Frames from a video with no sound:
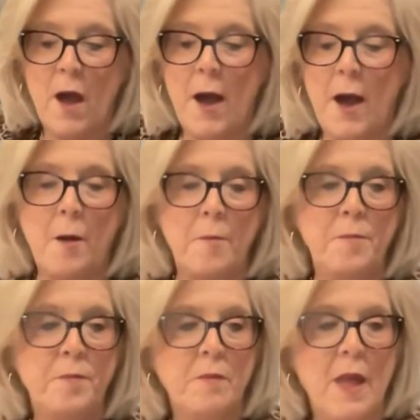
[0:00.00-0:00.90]

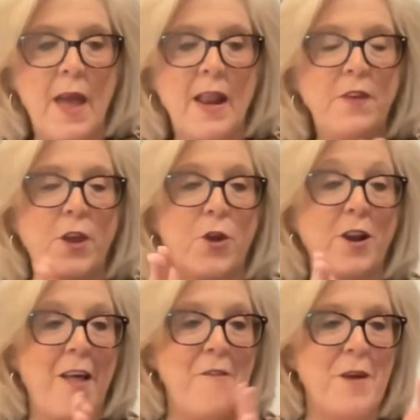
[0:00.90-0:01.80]
And I think you're going
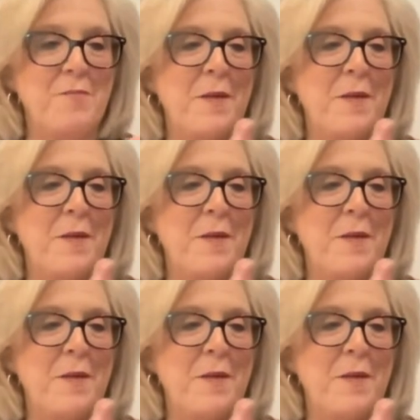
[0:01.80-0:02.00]
to love it.